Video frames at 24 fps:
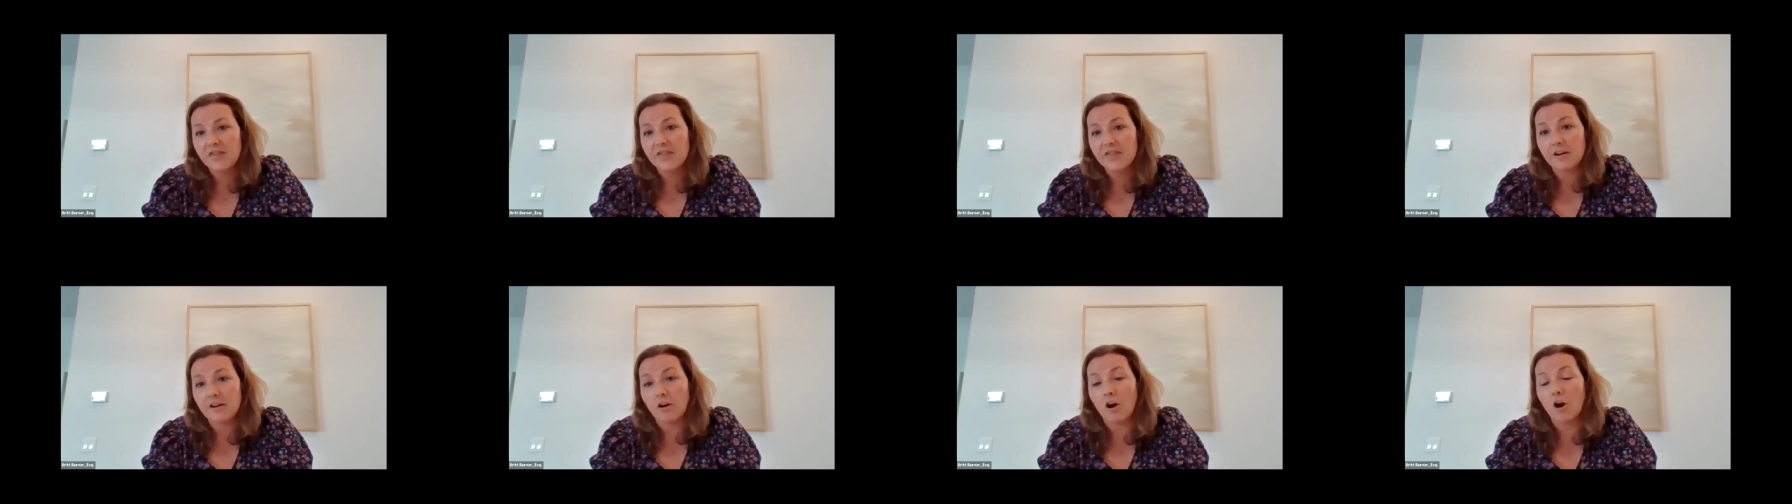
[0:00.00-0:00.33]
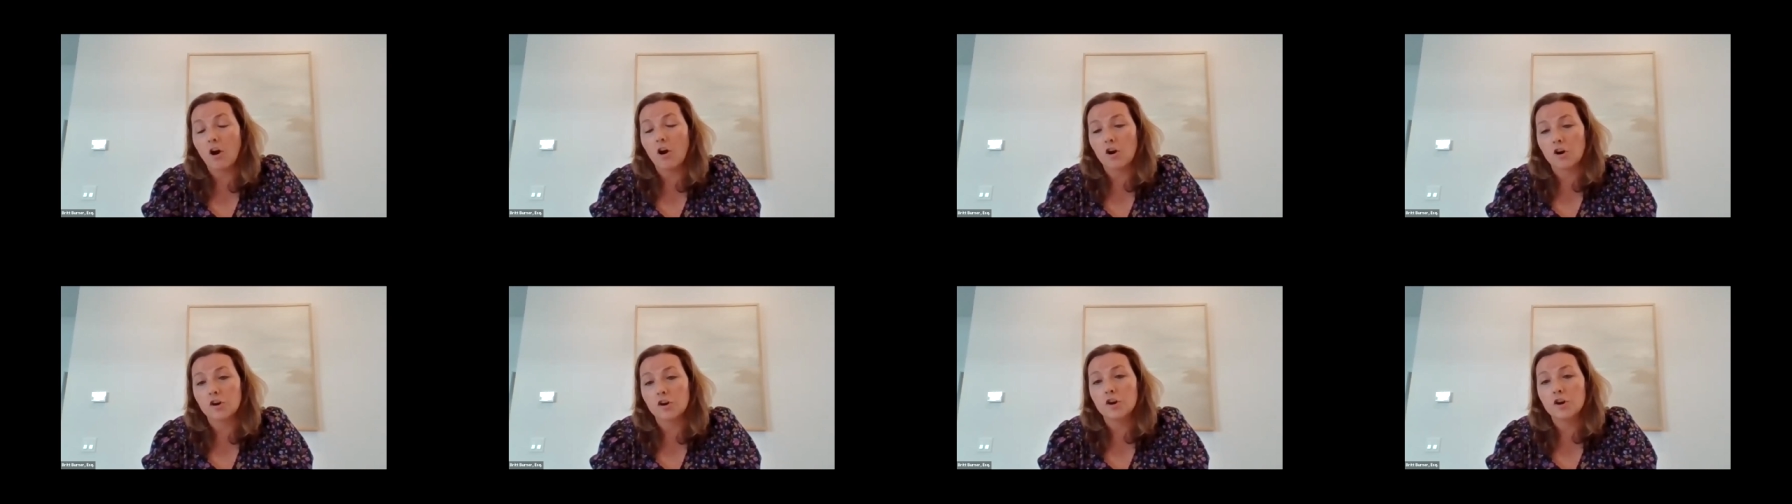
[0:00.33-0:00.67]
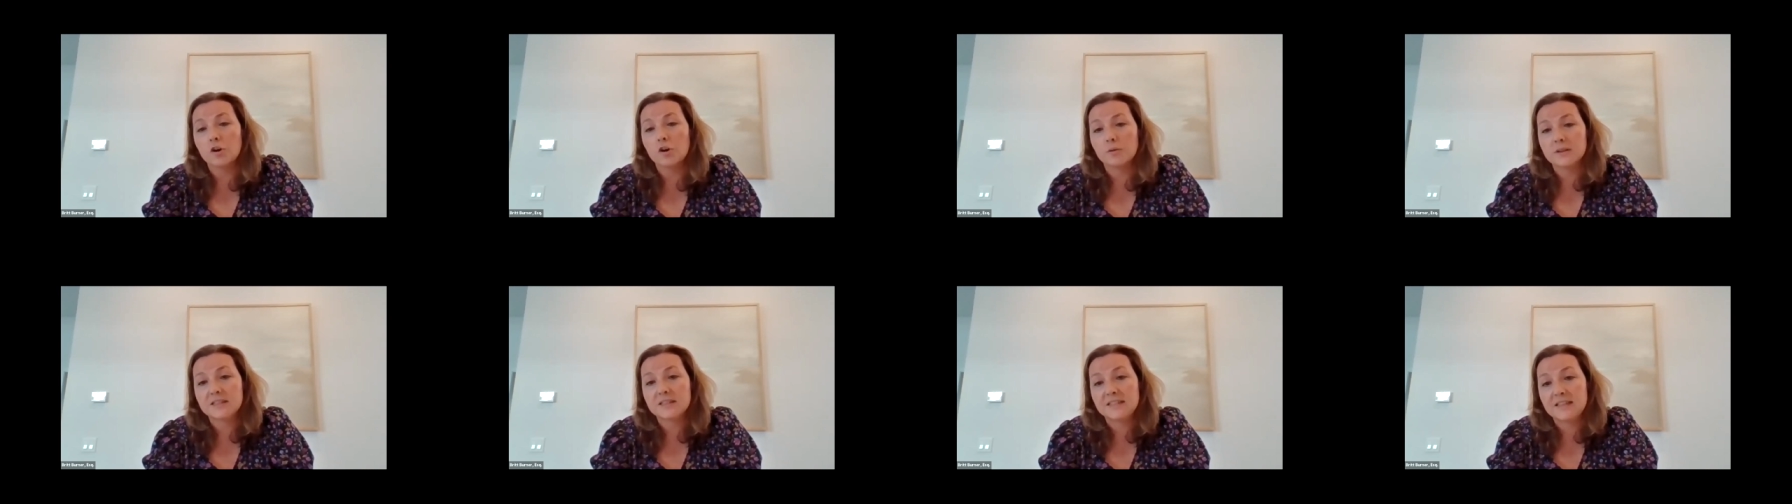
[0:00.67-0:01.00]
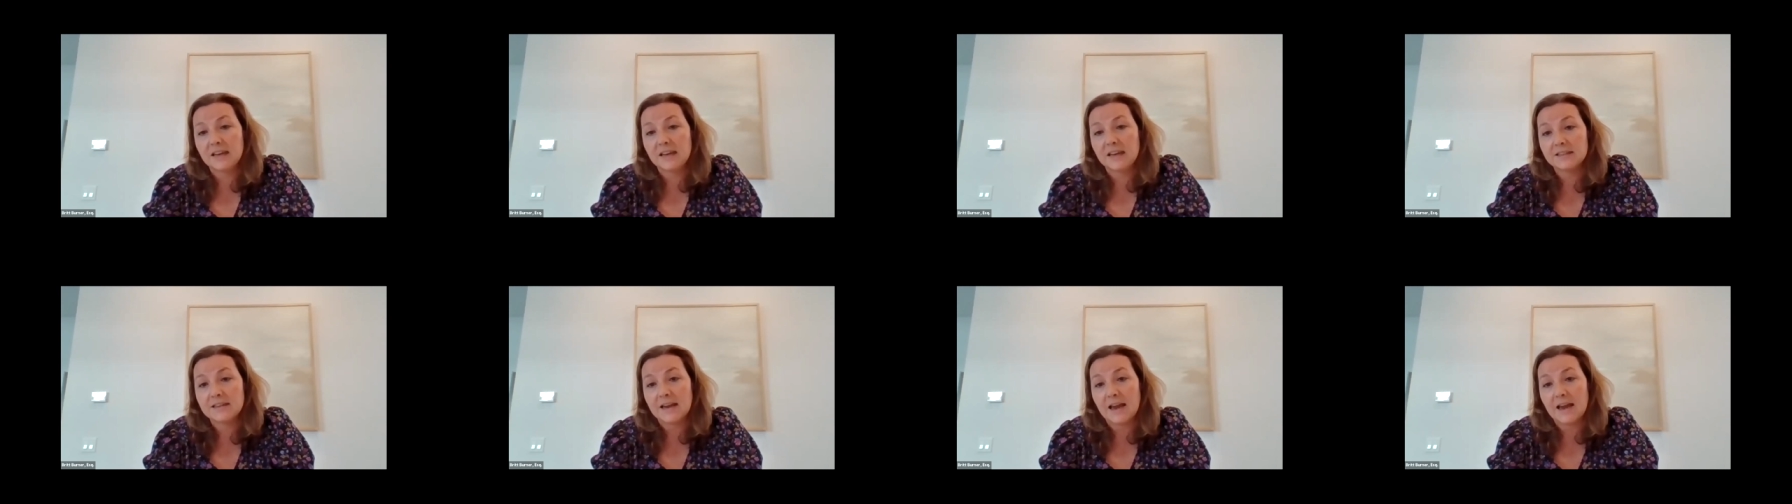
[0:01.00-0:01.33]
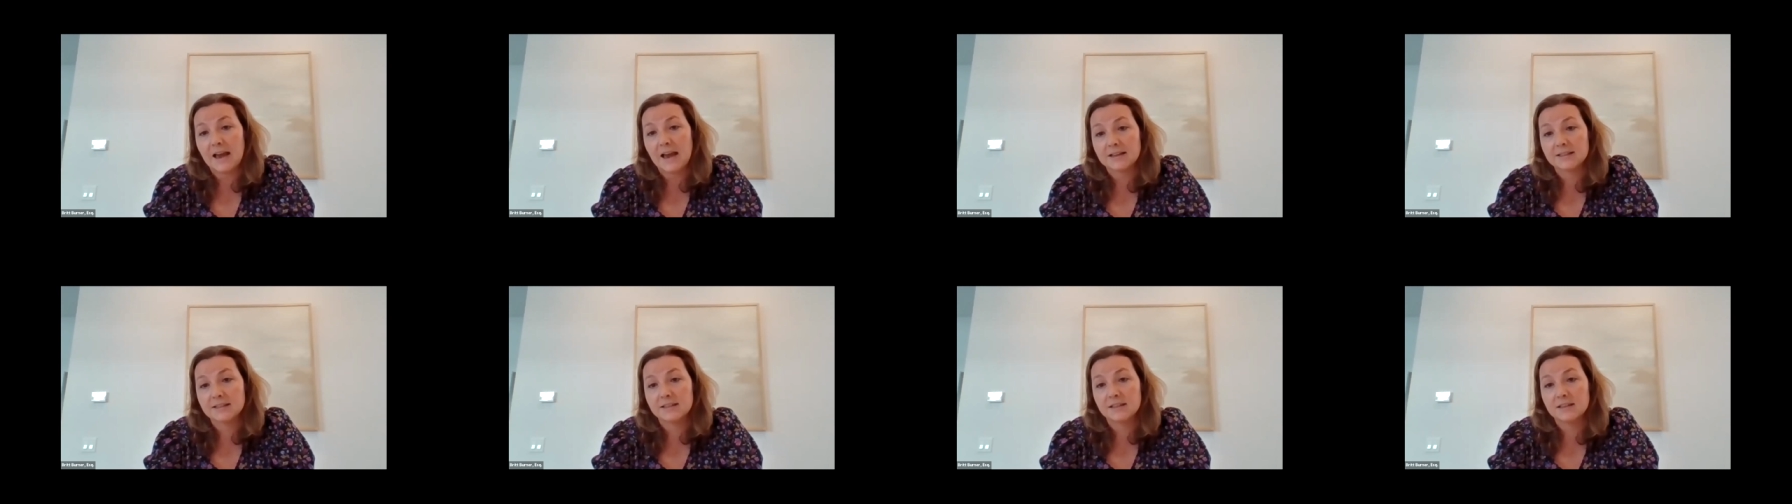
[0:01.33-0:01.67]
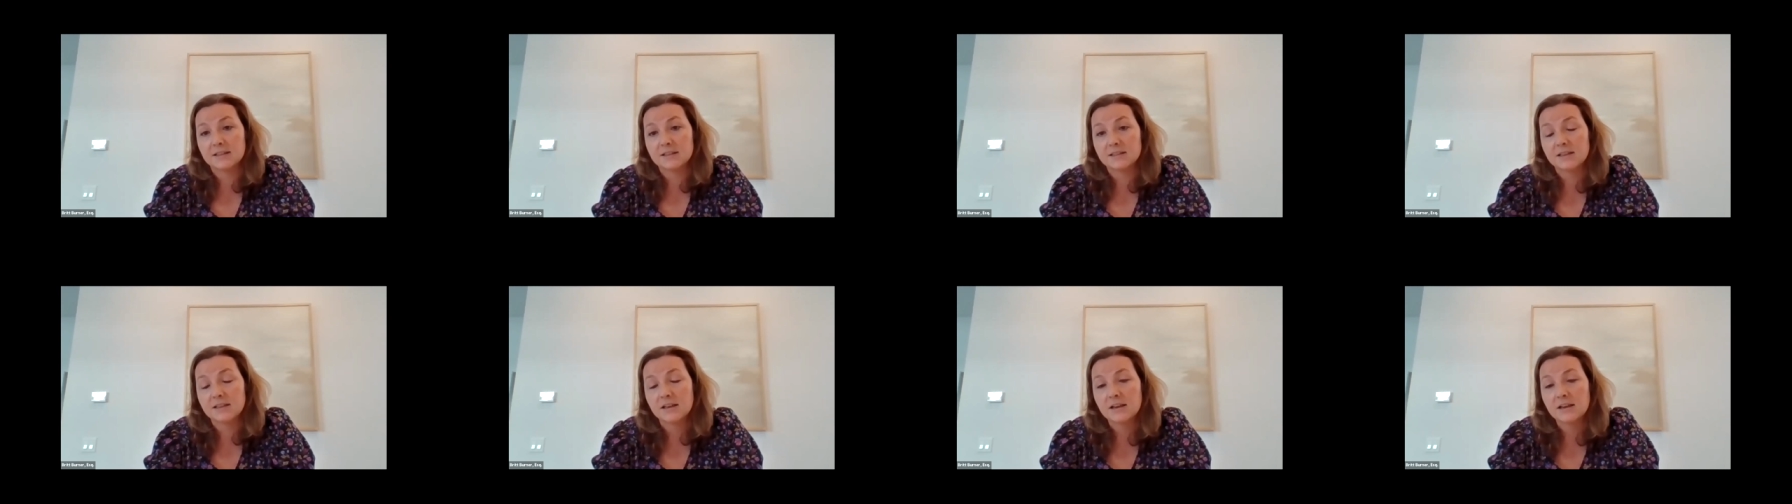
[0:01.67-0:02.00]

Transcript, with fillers: there are no estate taxes.